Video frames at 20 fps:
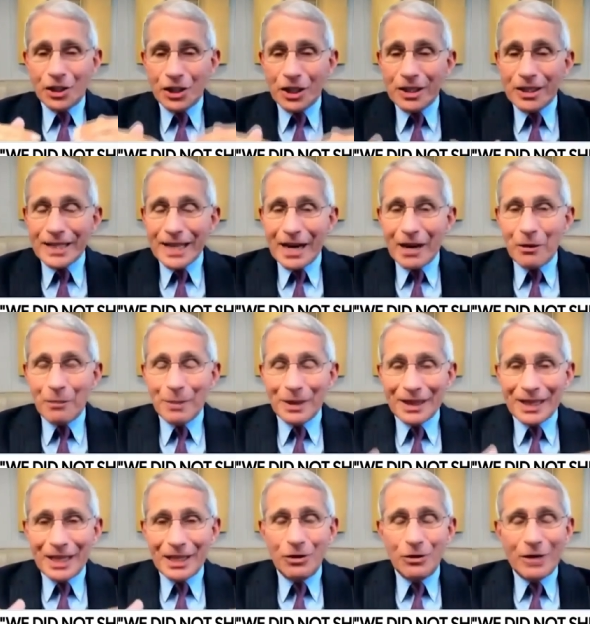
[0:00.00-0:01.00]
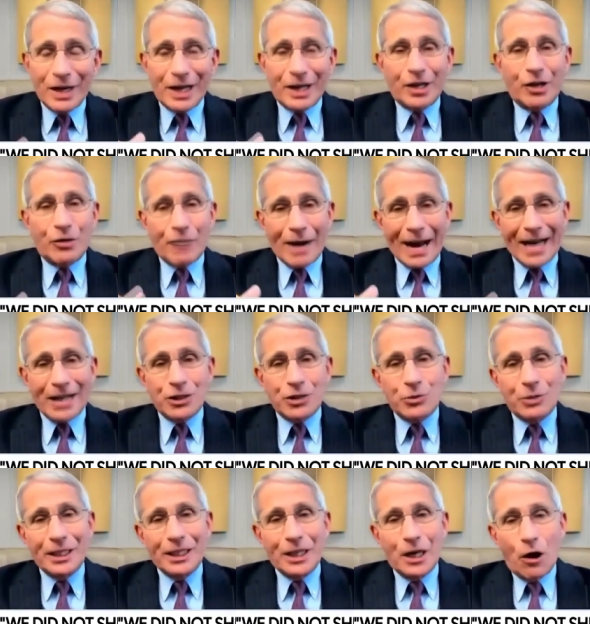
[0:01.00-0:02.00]
shut down, but then you've got to
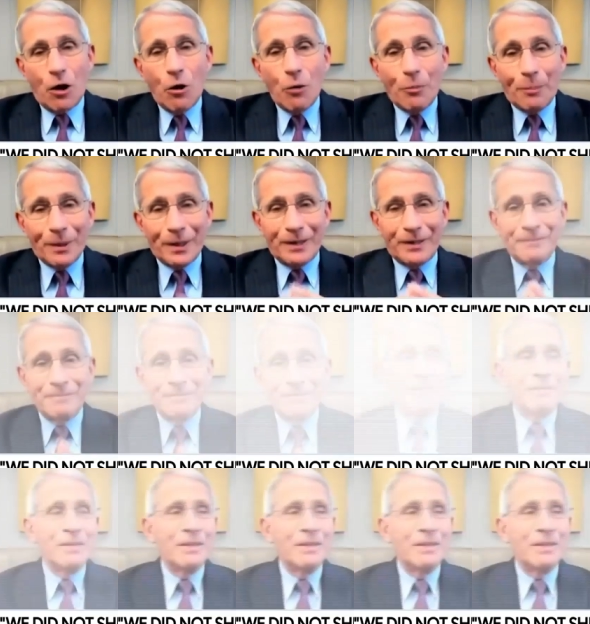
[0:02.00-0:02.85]
gradually open.